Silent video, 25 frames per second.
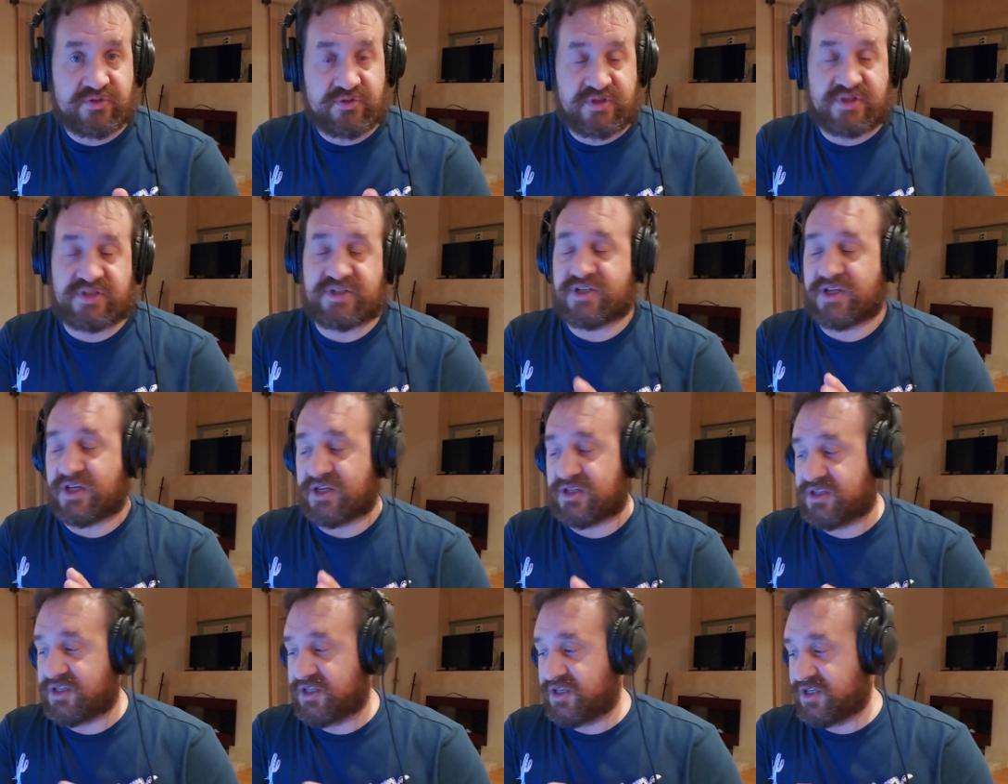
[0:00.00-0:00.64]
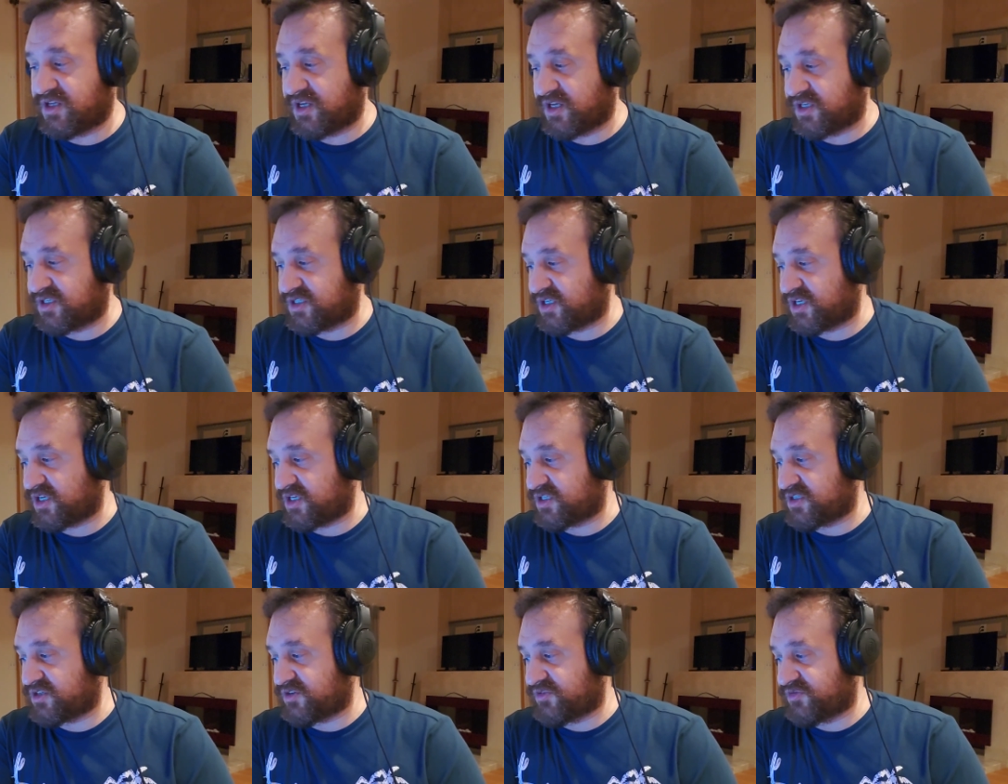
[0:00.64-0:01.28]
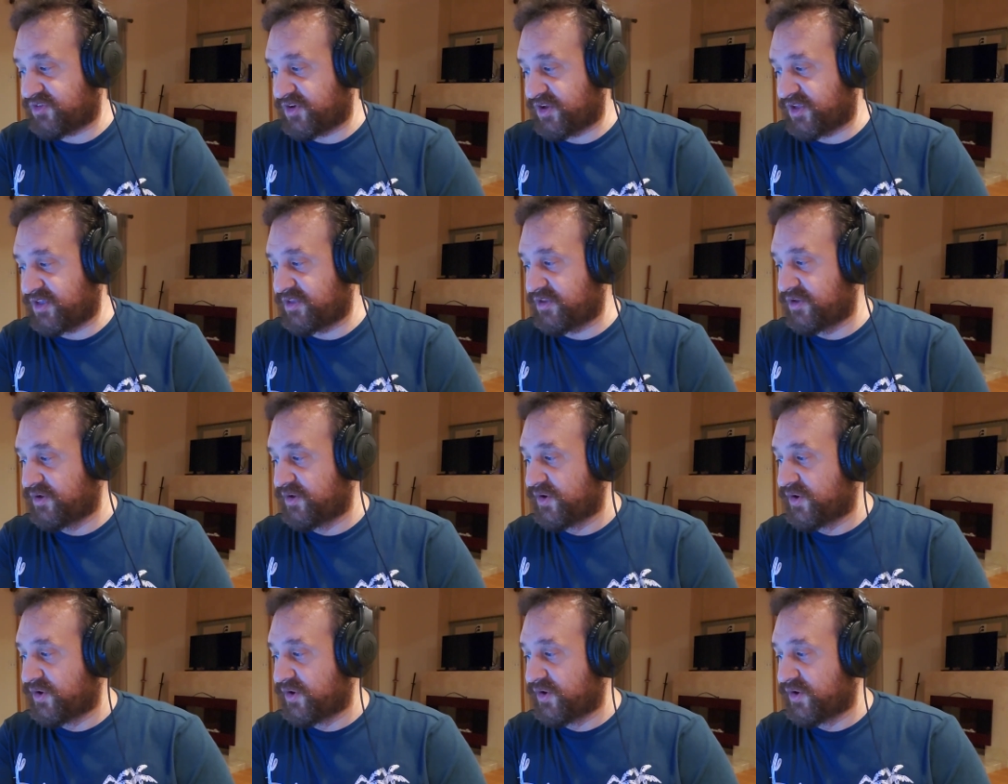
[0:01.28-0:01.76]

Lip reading: this technique as a fight.